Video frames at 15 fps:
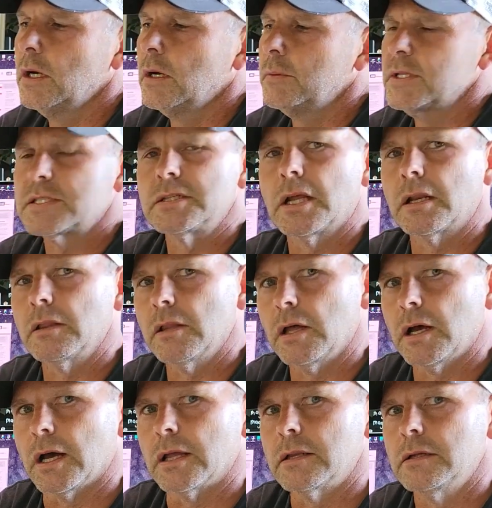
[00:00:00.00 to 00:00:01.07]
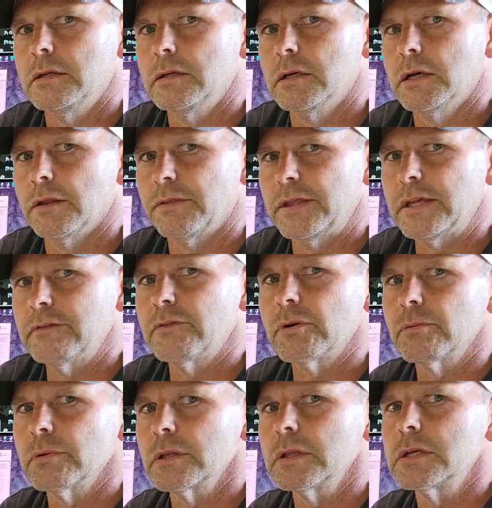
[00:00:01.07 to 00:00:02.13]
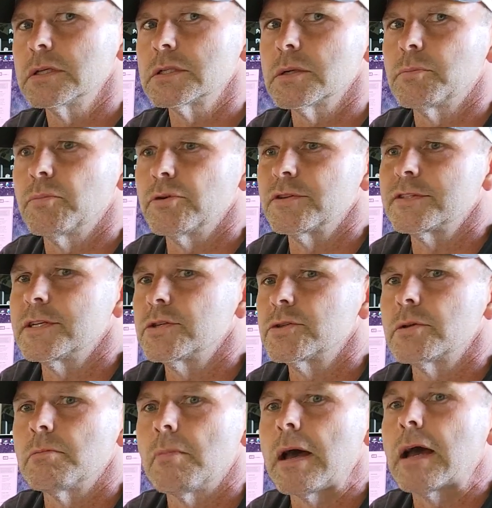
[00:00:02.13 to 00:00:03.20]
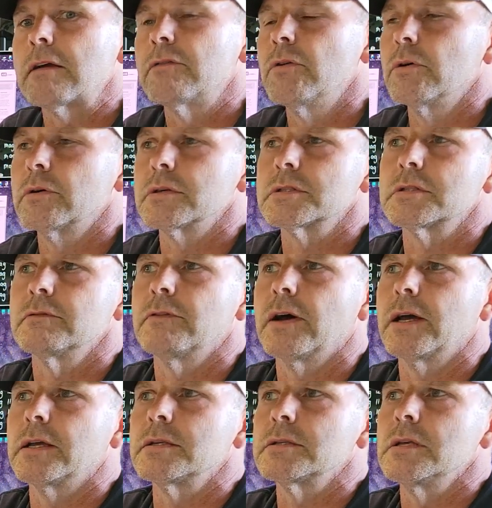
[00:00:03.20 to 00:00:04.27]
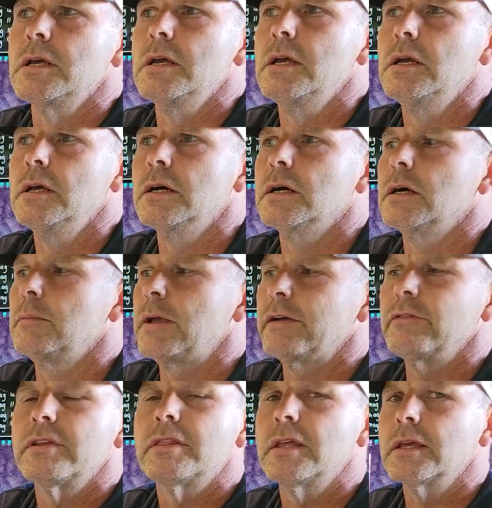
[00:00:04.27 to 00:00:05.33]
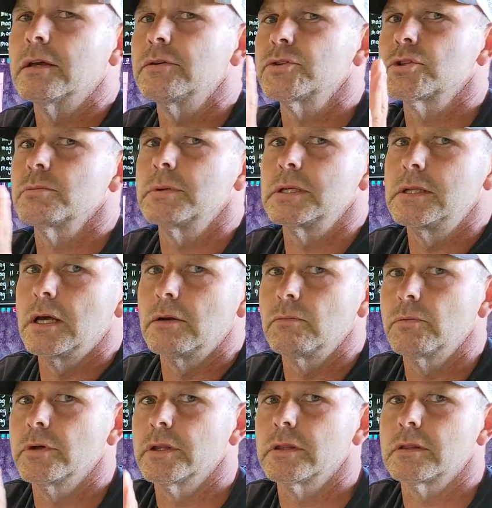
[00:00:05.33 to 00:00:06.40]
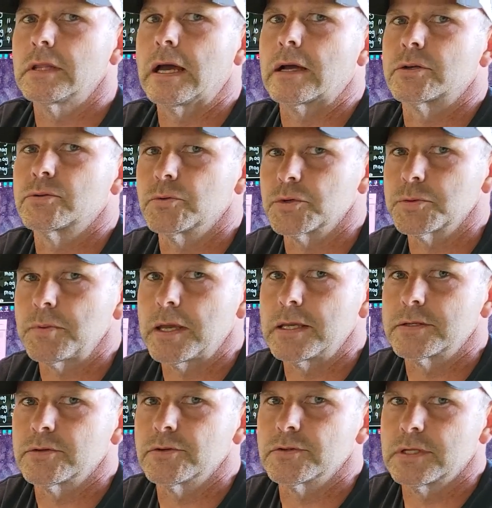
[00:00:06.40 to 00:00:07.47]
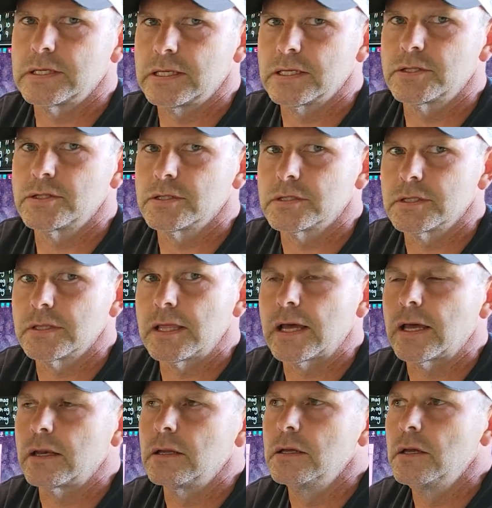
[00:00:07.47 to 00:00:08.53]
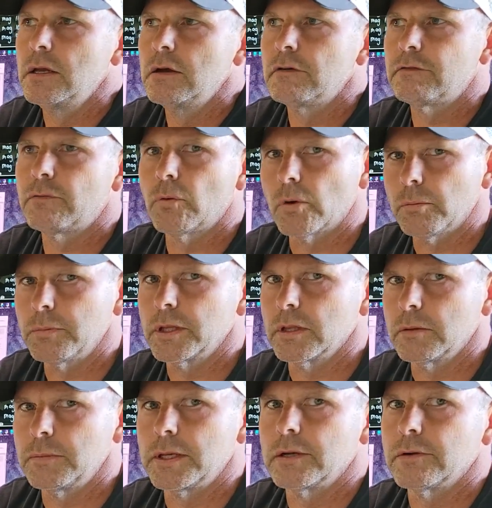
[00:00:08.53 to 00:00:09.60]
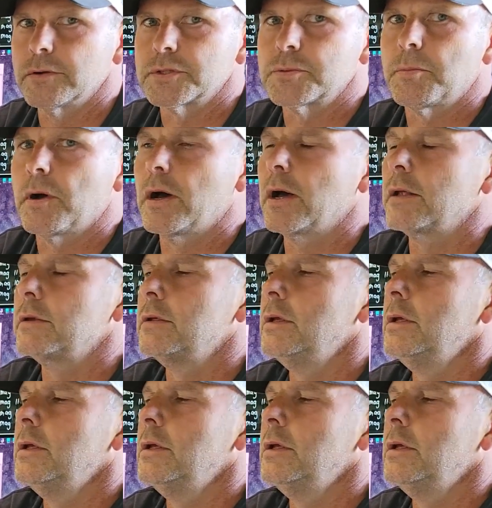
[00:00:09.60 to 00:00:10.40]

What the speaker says: It's not a lot. Think of it really as a precision back focus device. Everything else should be done with actual spacers and get you to that 4 millimeter spot.